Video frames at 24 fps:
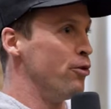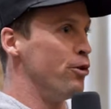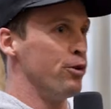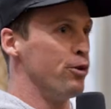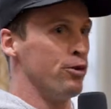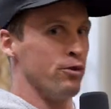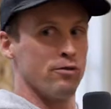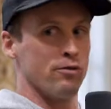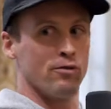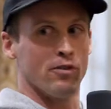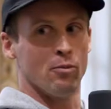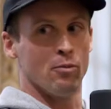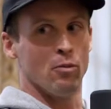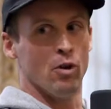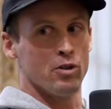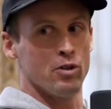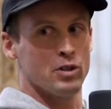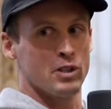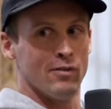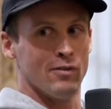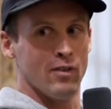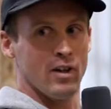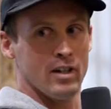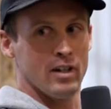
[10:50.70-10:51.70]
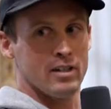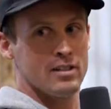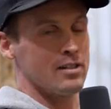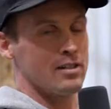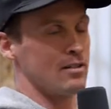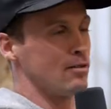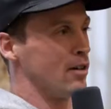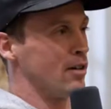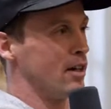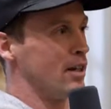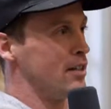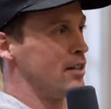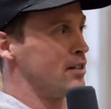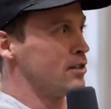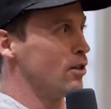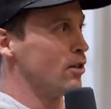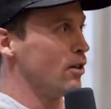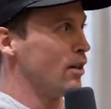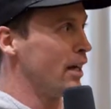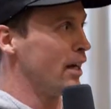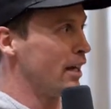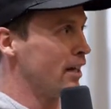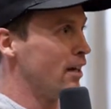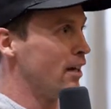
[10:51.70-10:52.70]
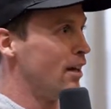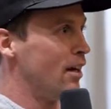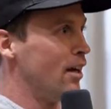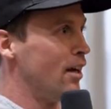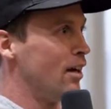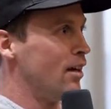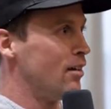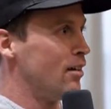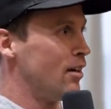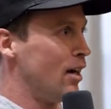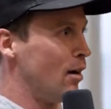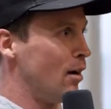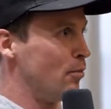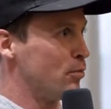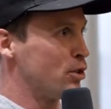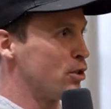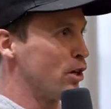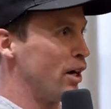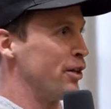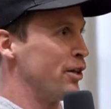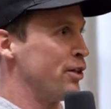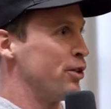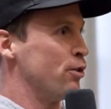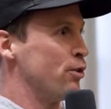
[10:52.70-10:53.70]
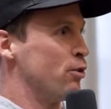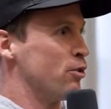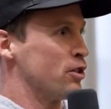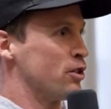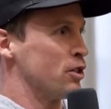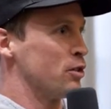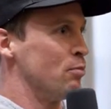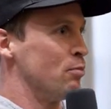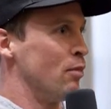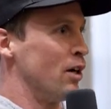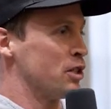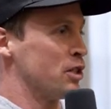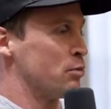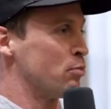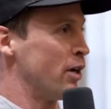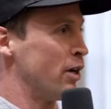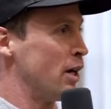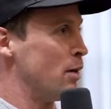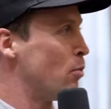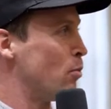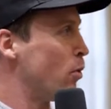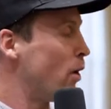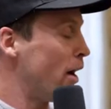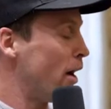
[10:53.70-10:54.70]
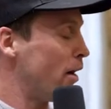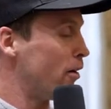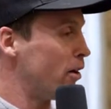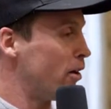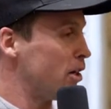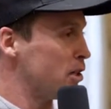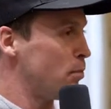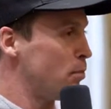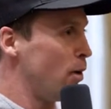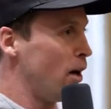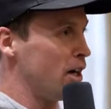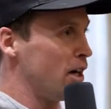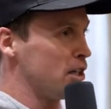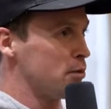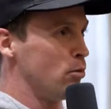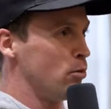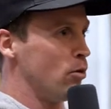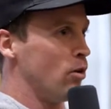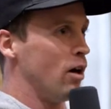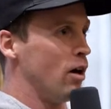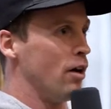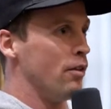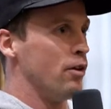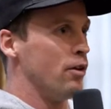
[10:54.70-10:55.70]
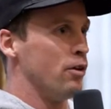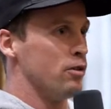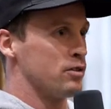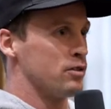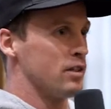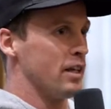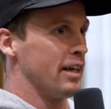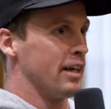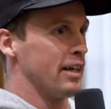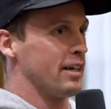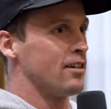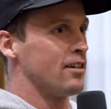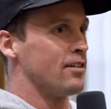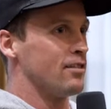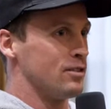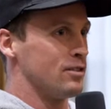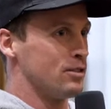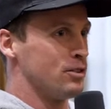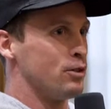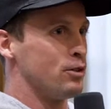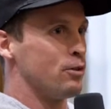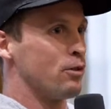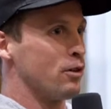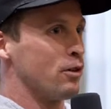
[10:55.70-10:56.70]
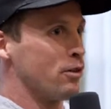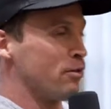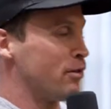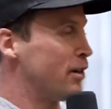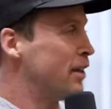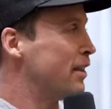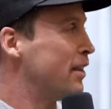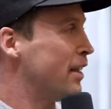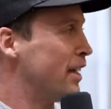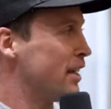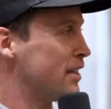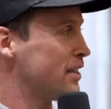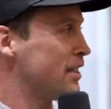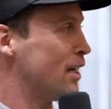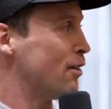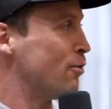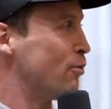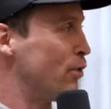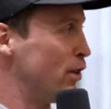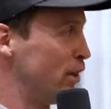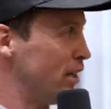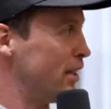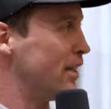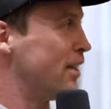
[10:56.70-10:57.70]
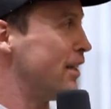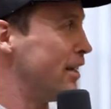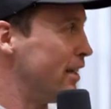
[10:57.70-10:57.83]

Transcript: noon for most of us, right? So like I'm trying to use as much brain power as possible on those like 2 or 3 things that really